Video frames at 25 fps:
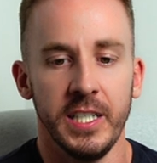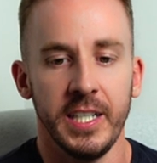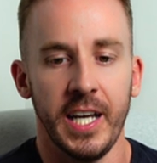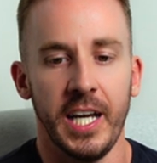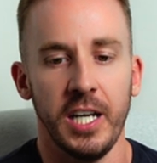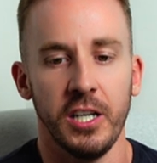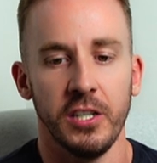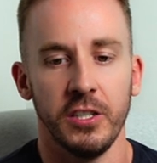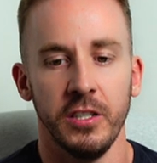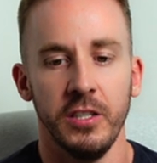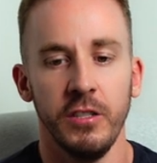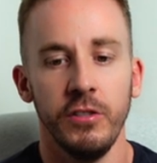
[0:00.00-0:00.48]

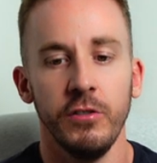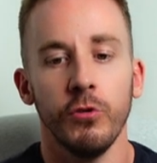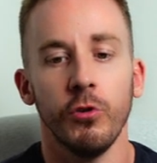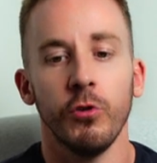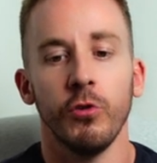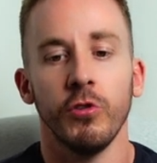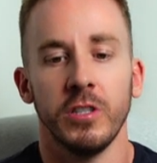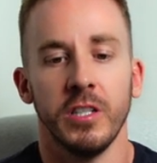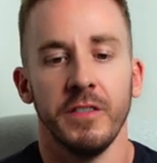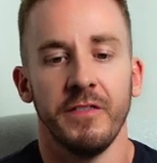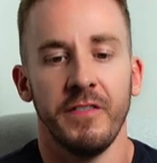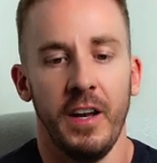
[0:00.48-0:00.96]
nation or
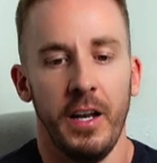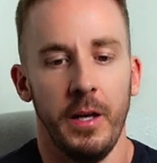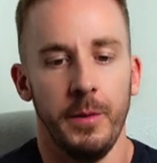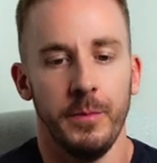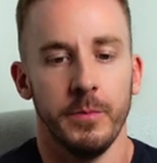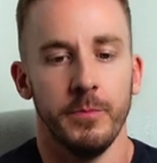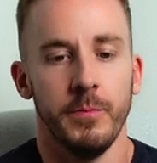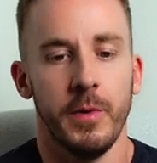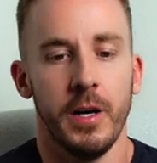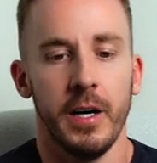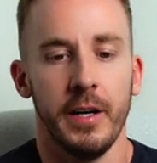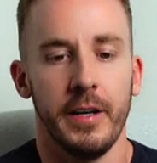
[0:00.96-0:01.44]
a developed
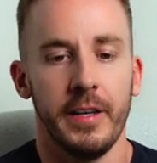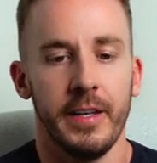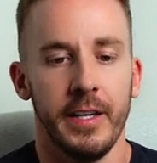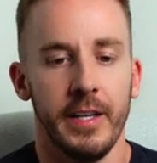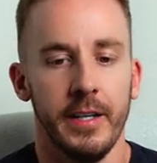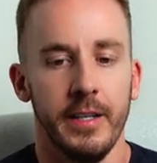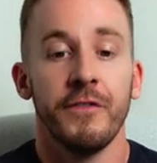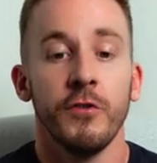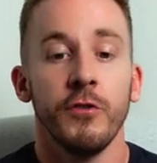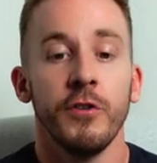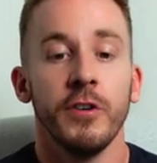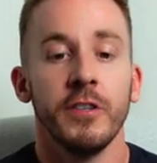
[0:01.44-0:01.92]
market.
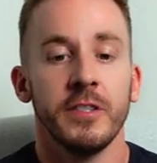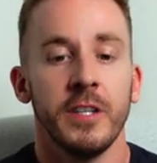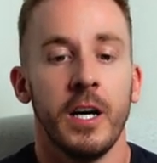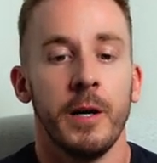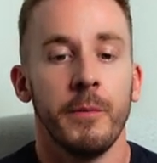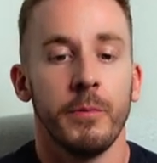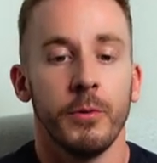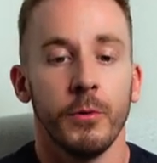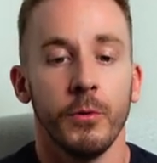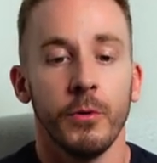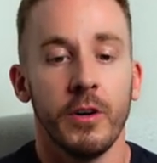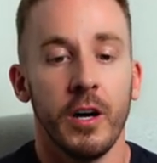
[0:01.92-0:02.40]
For
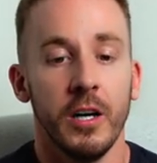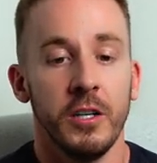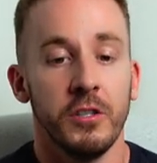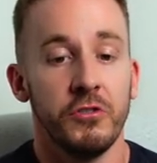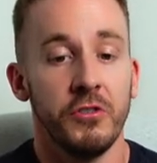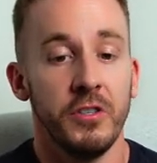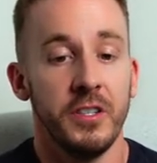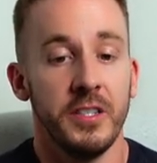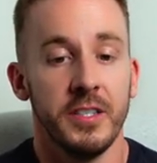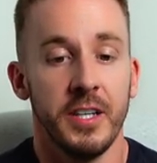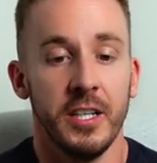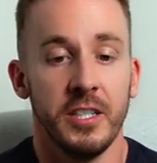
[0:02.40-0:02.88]
example,
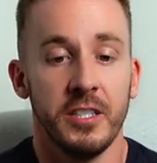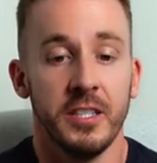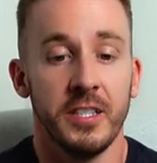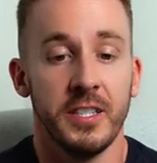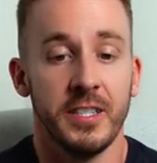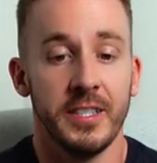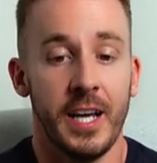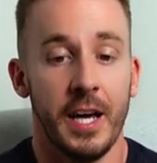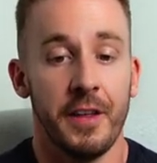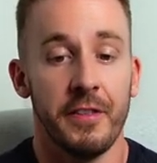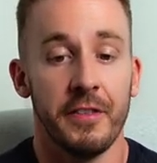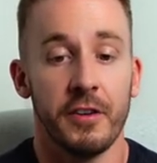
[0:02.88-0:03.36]
countries such as
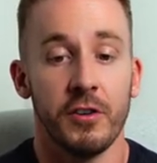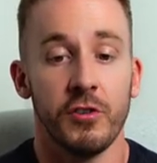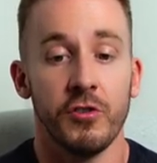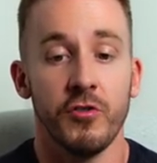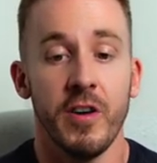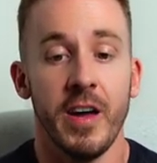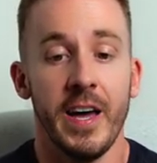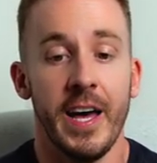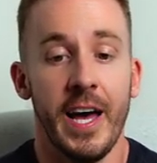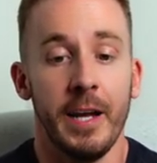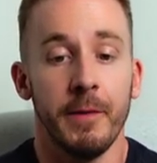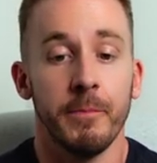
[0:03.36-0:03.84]
South
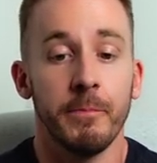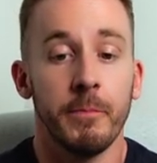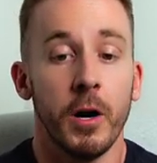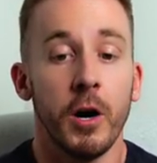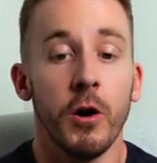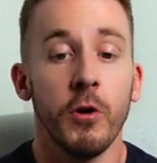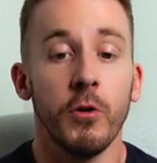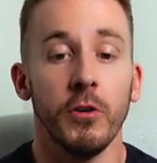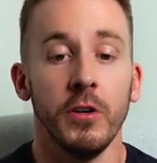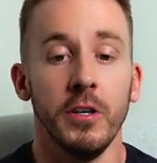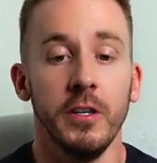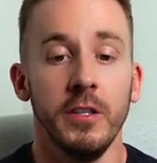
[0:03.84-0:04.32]
Korea and
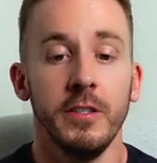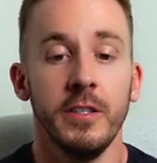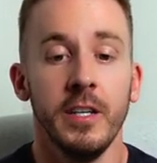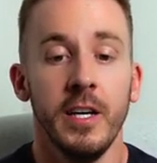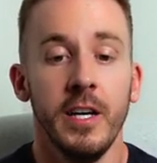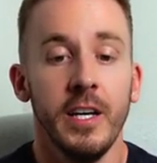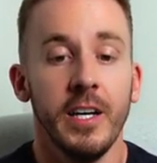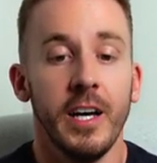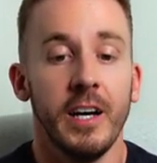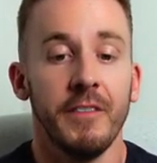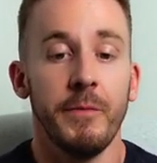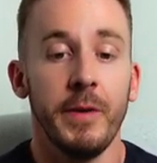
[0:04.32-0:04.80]
Poland
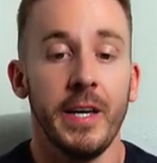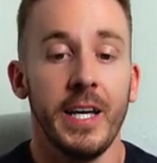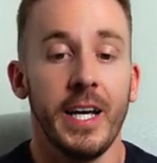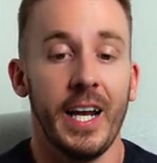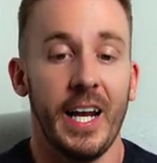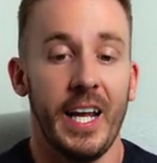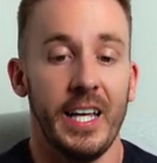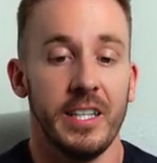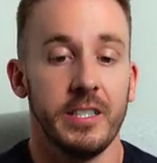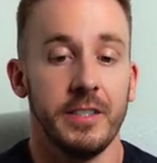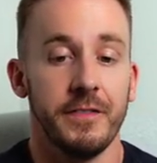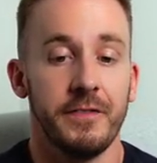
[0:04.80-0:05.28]
have been
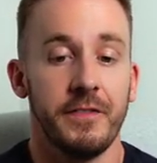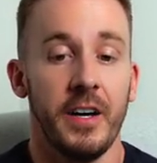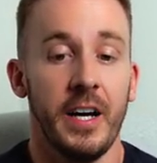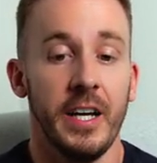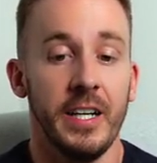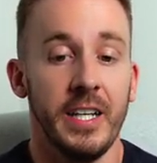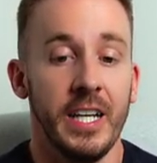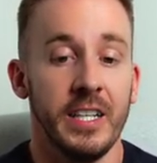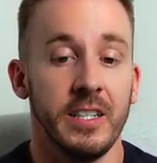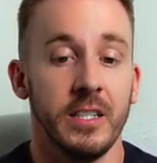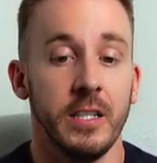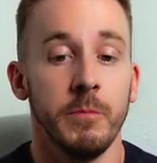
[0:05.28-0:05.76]
classified
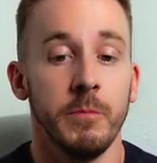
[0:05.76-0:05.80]
as an